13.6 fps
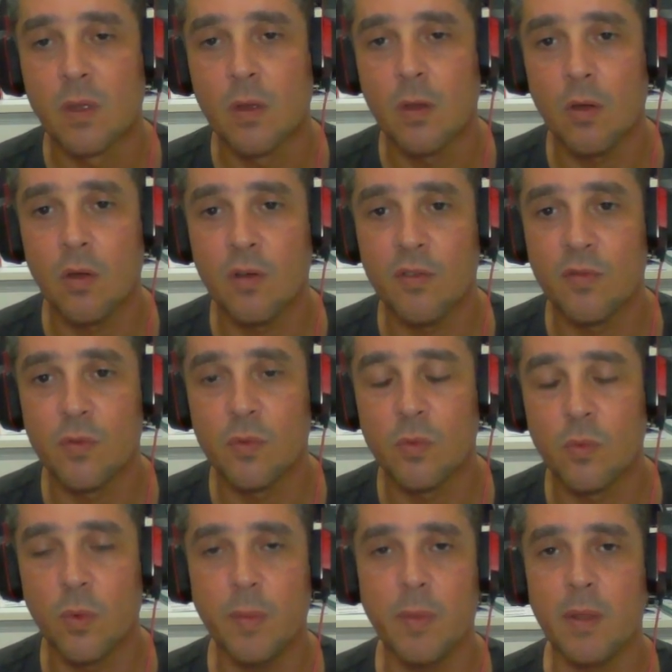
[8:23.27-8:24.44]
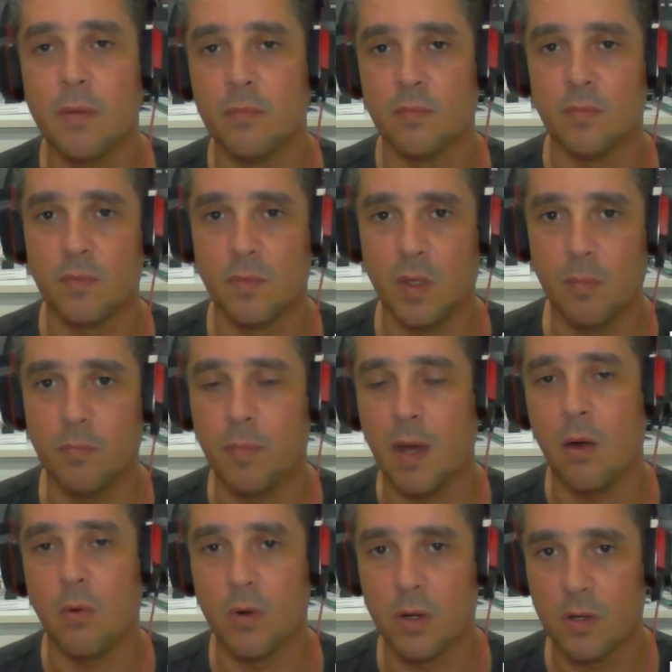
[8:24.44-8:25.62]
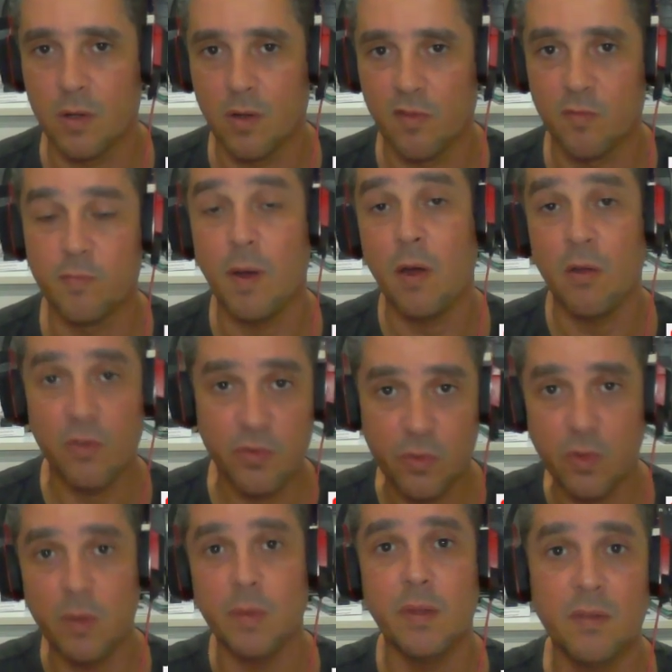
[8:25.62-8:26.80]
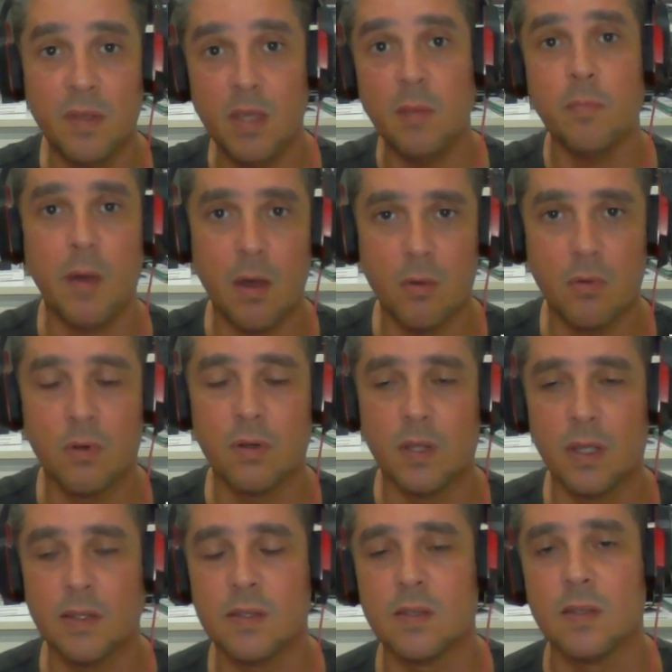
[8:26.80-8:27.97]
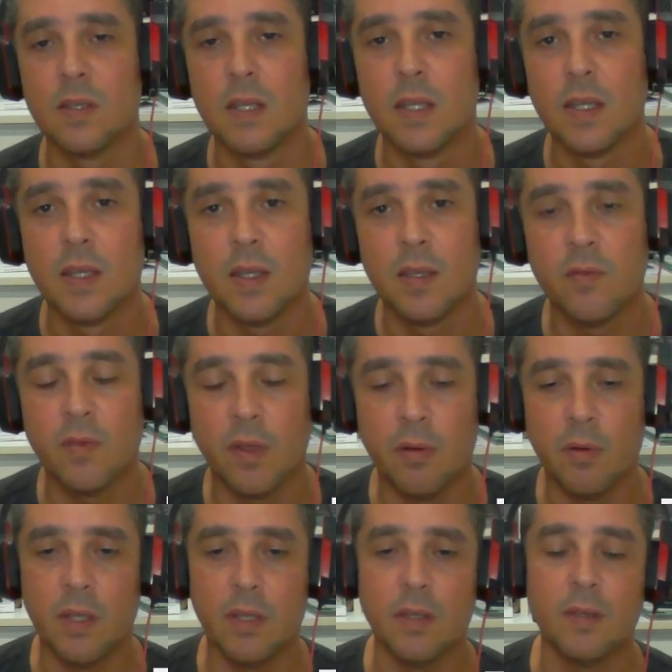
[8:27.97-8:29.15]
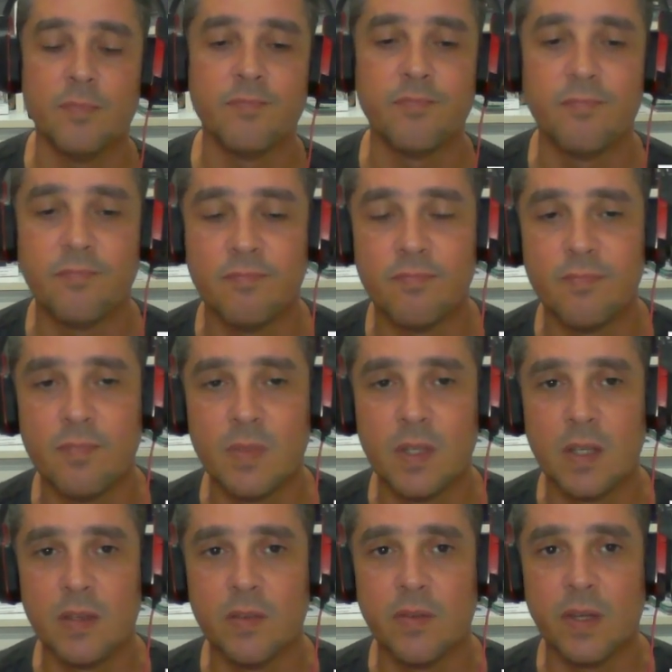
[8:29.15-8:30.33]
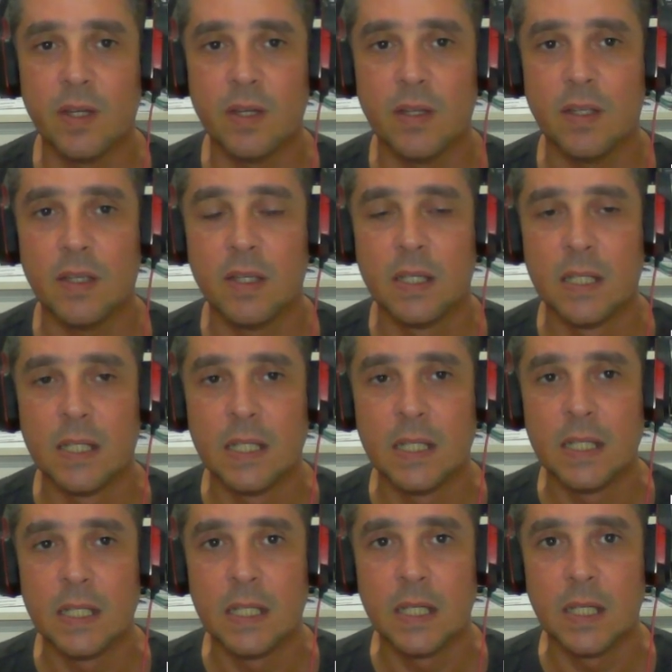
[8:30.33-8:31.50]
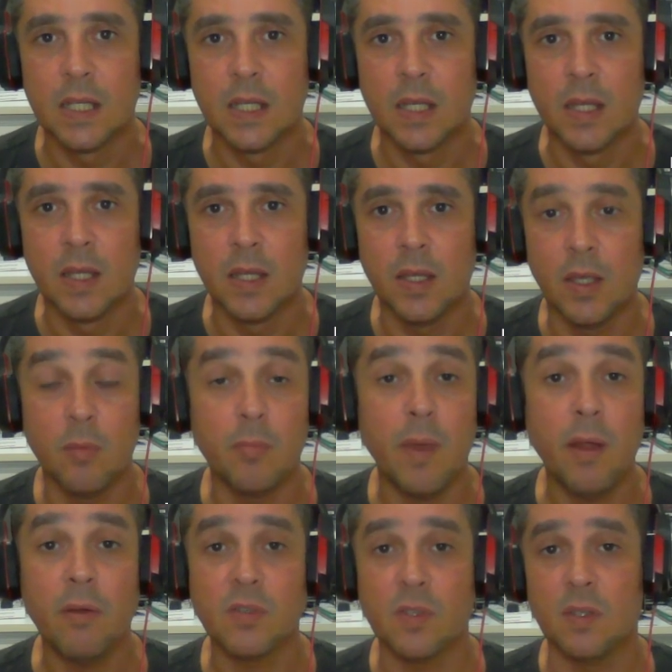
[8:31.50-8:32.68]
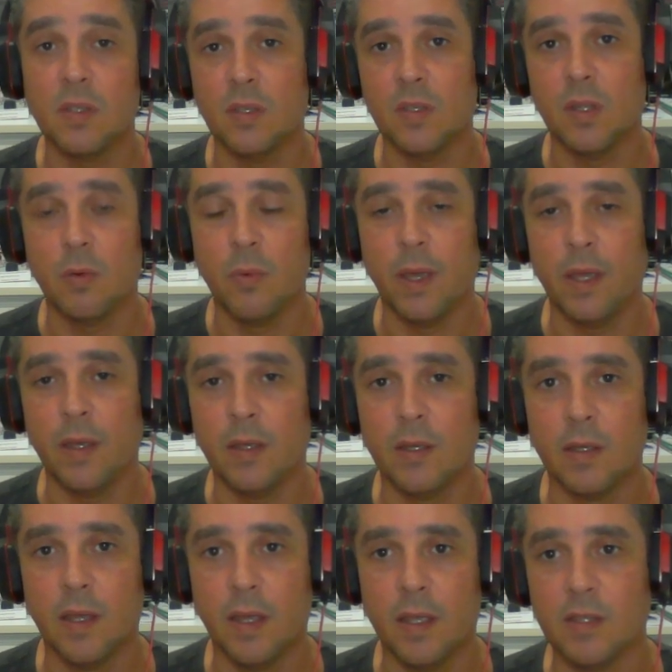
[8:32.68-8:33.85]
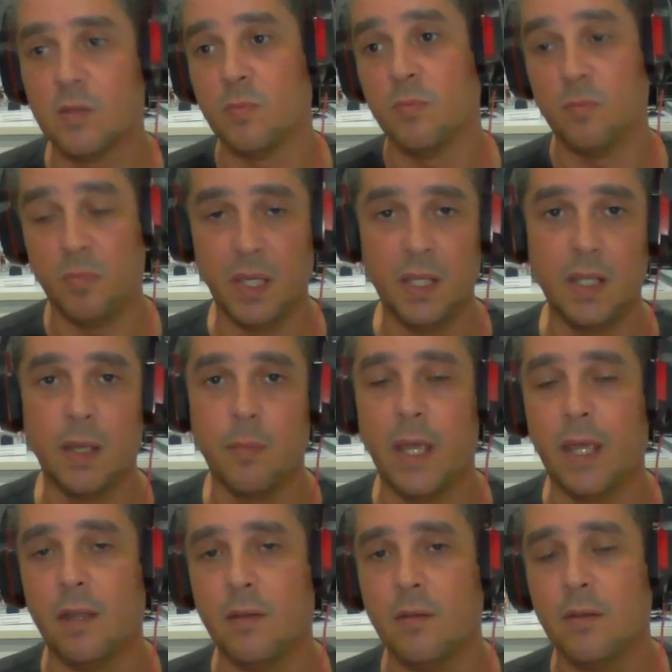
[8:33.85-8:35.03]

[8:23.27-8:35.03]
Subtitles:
of women in power, of powerful women in power. That's very, very embarrassing in a way, as being a man,